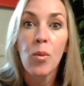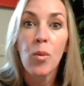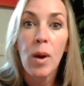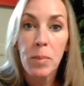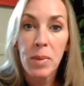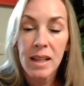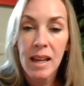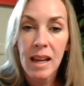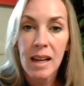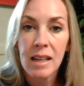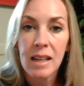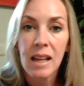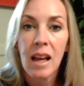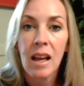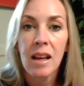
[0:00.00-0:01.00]

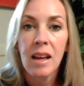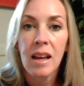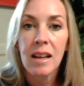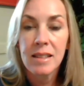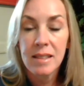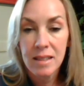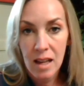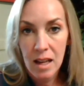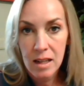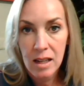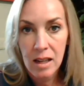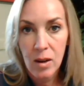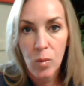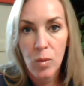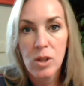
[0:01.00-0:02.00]
replicating a
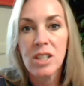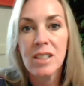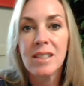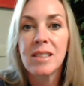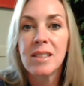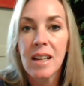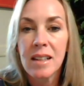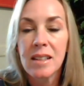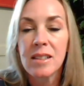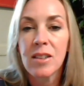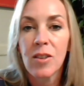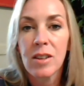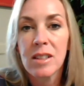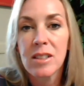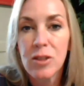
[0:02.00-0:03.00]
study, which extends
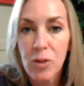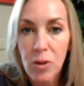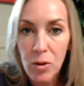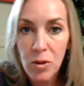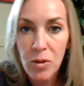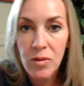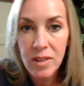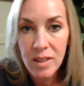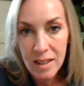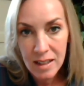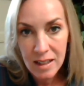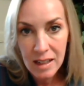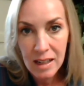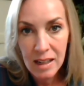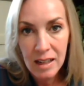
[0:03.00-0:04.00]
our external
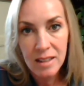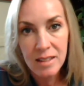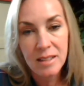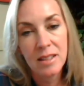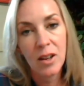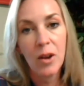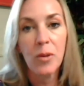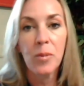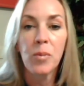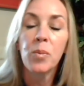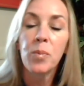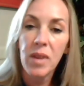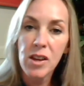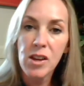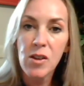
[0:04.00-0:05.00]
validity. So
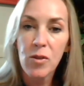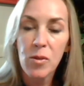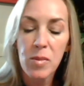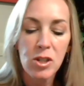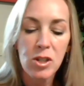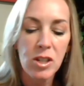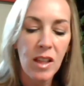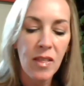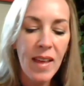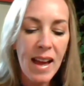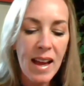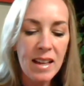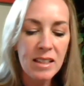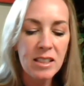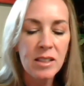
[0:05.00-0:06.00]
thank you for mentioning
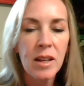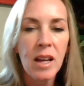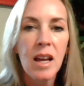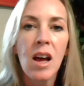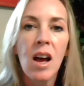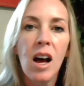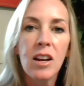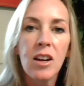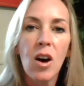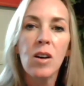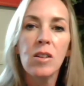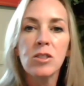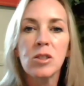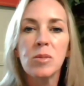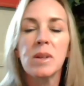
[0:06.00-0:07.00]
that. And
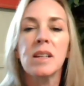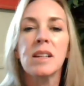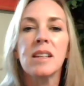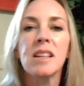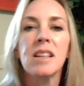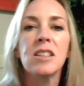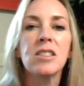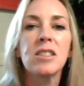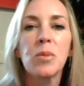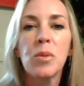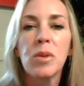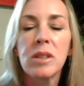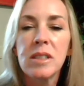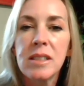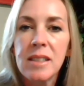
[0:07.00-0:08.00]
ultimately, I just
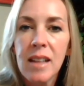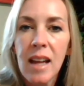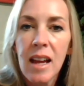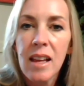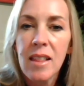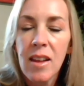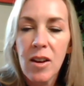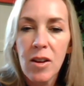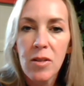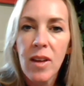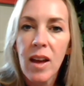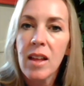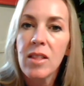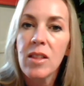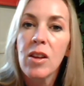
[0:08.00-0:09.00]
want to say there
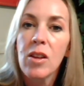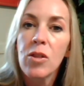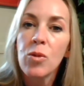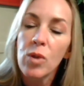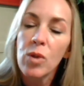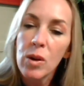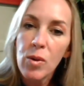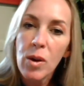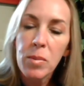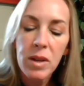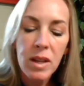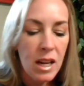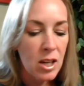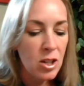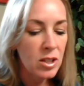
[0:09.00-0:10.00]
that the 3
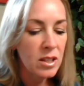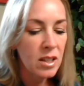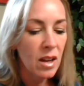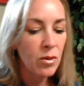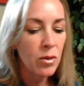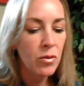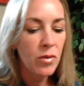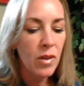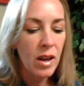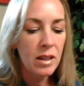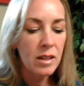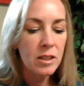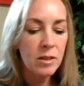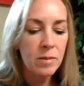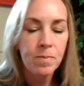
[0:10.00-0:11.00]
replications of
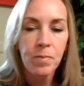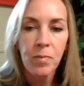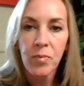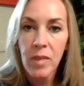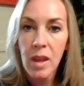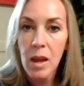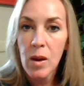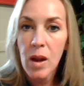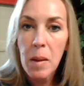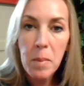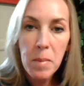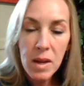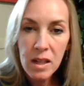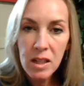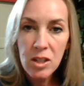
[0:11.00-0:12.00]
effect,
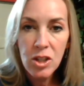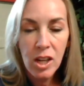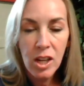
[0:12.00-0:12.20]
immediate